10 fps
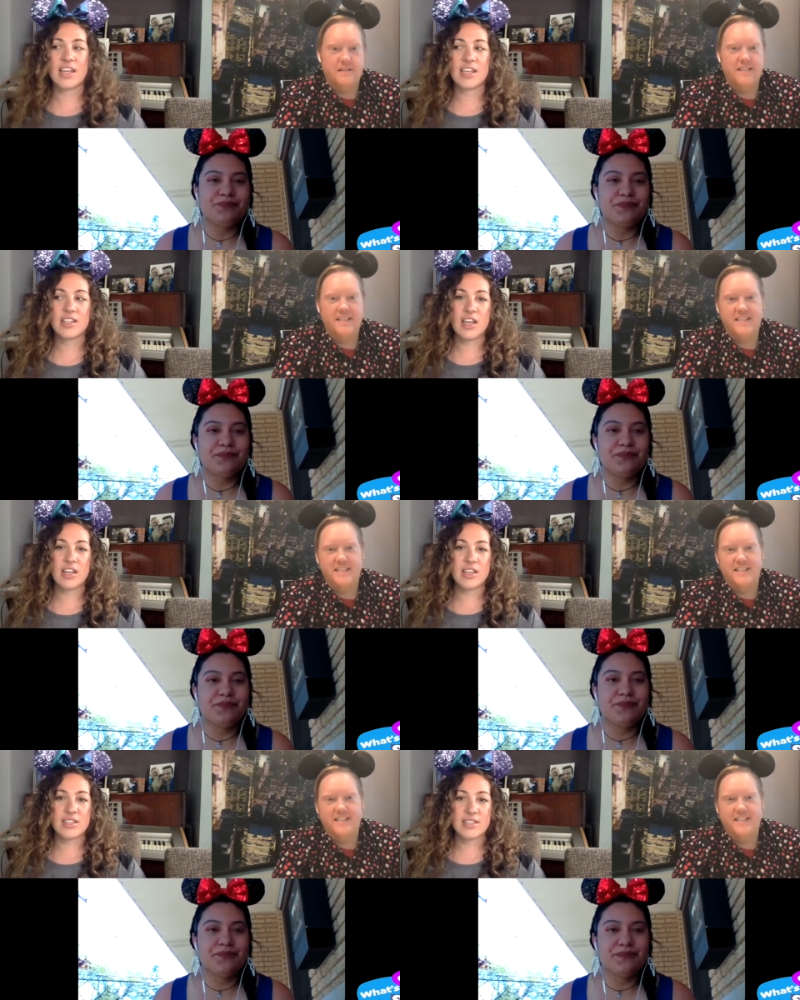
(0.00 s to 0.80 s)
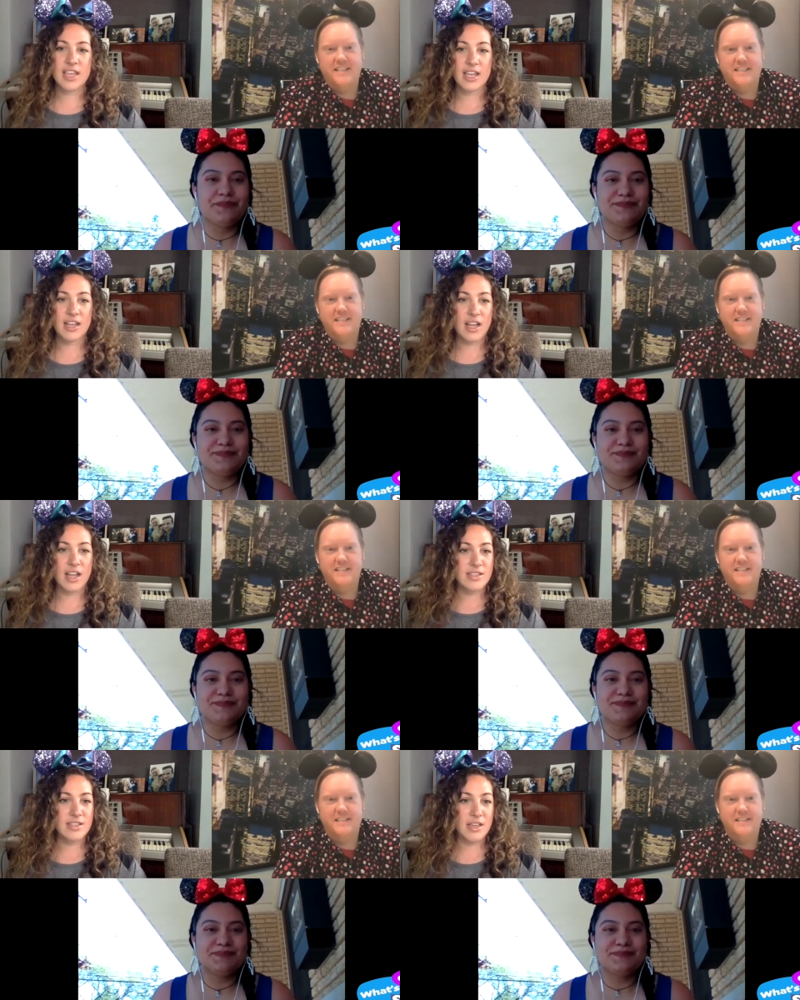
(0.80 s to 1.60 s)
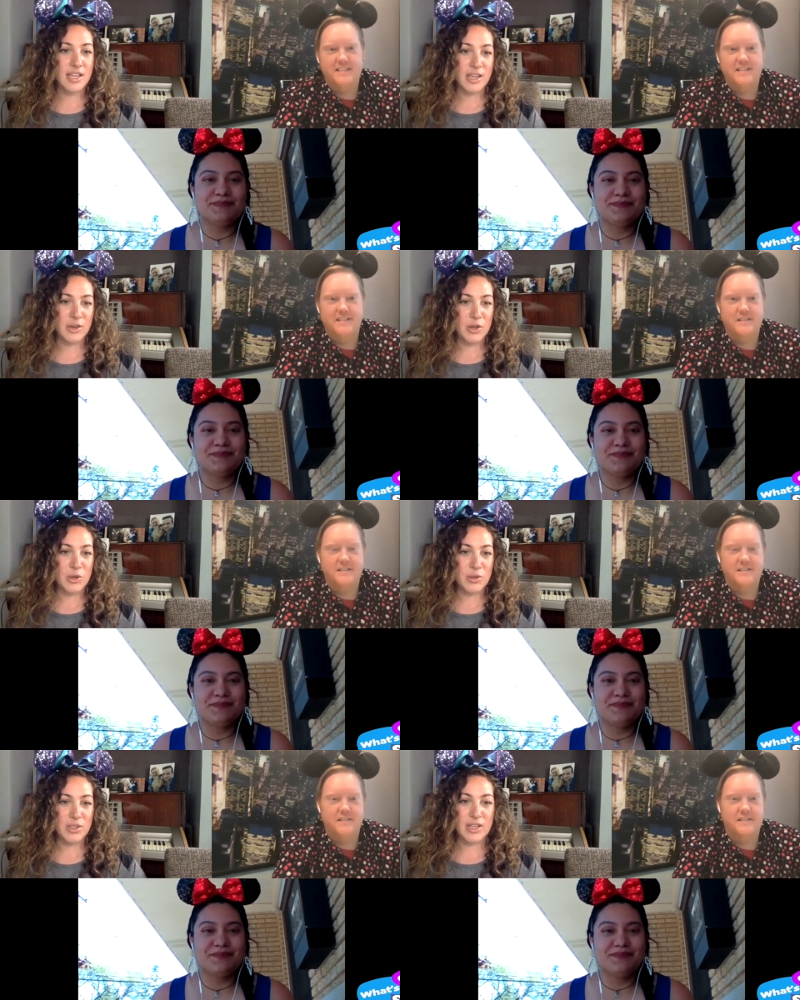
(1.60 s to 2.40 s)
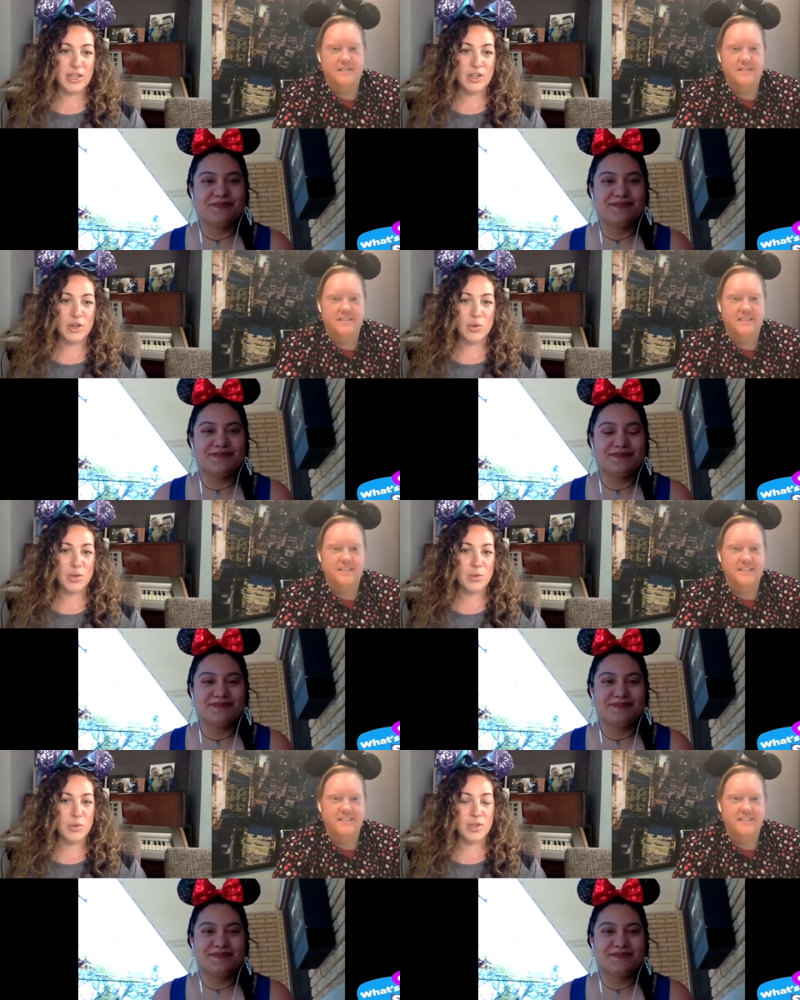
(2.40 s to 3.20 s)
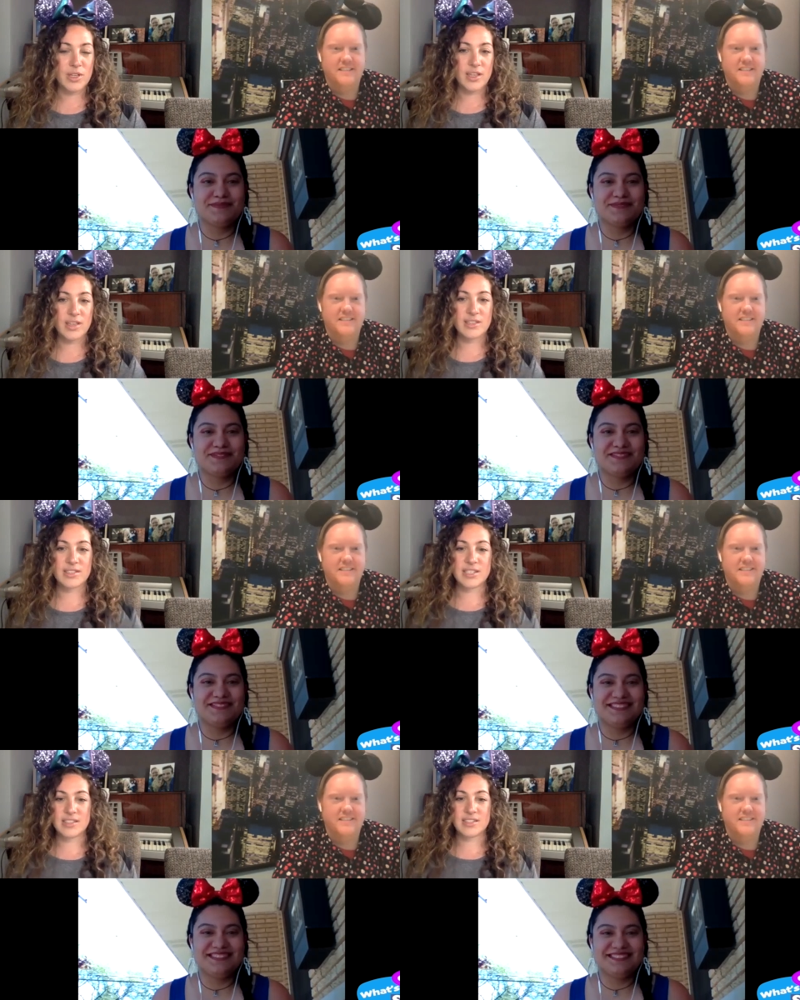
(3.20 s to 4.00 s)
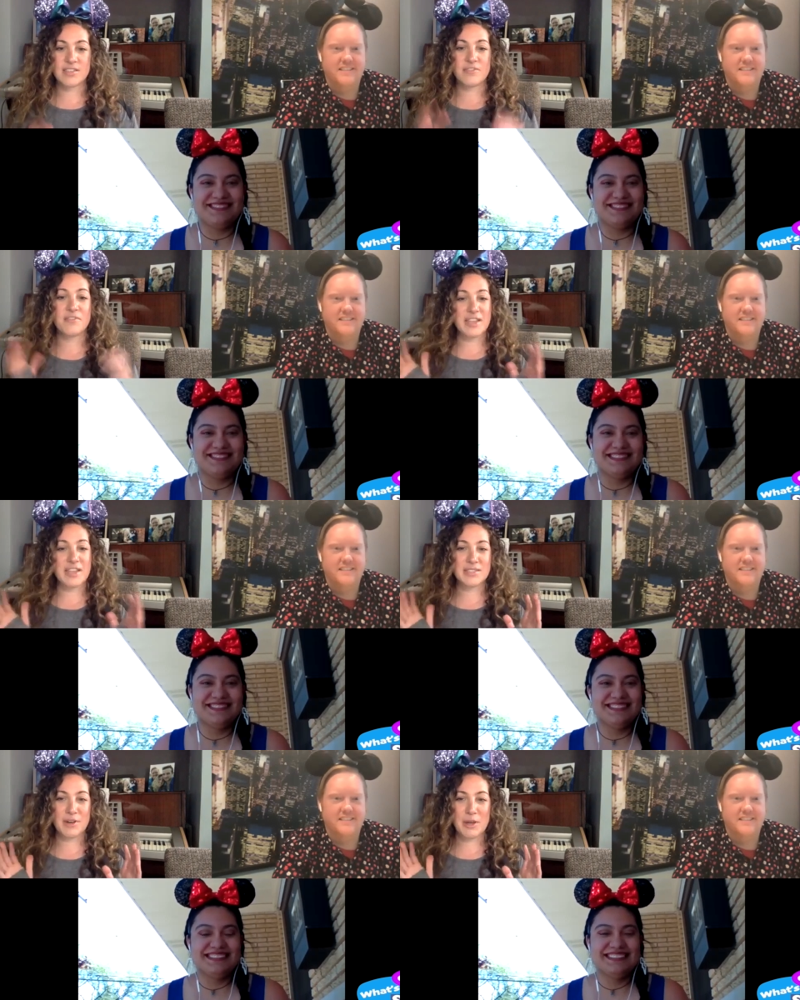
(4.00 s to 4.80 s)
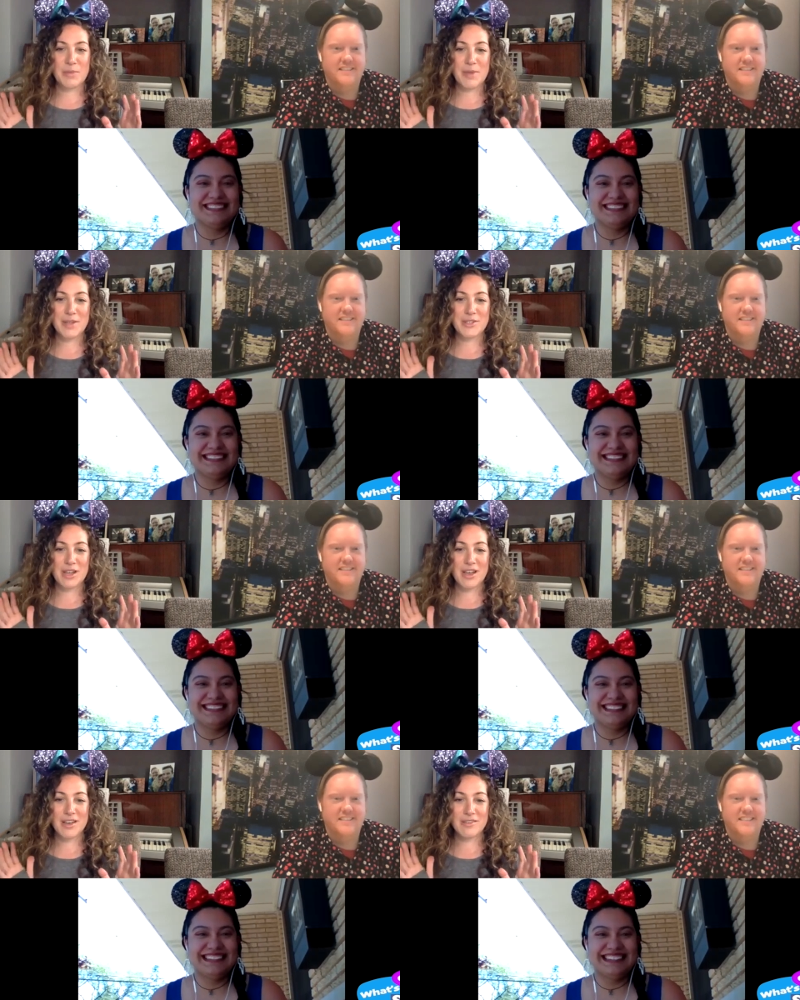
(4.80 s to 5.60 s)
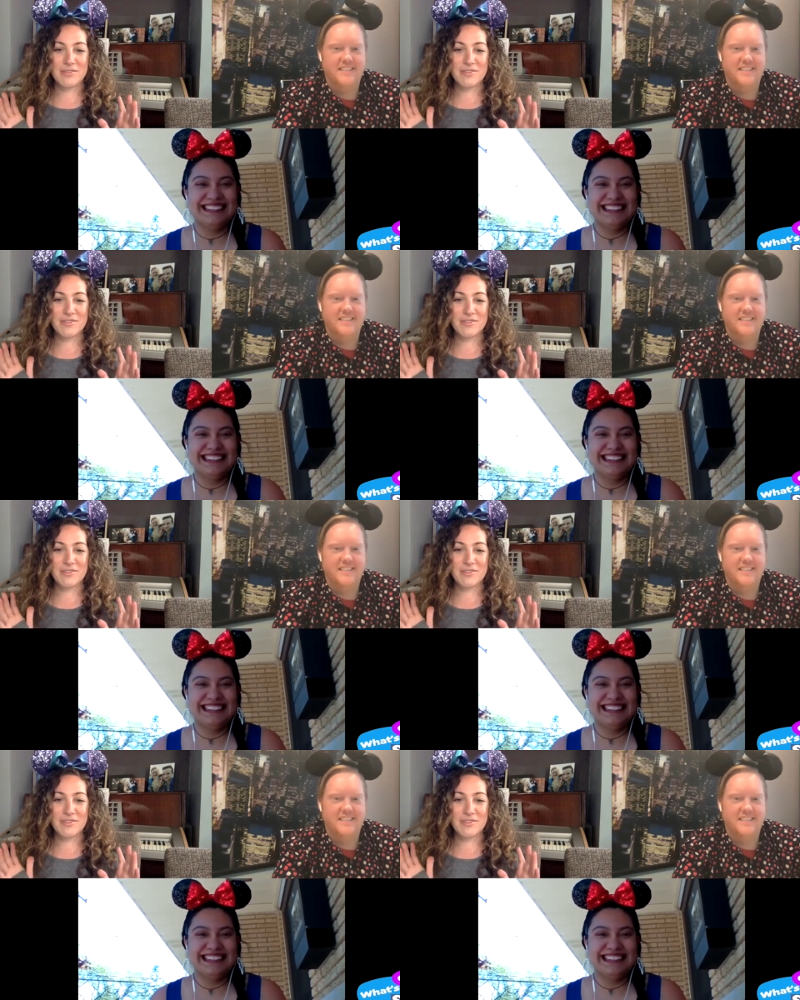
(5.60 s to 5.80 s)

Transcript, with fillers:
Speaker 1: Iliana is like an unsung hero that like no one really sees the face very much of.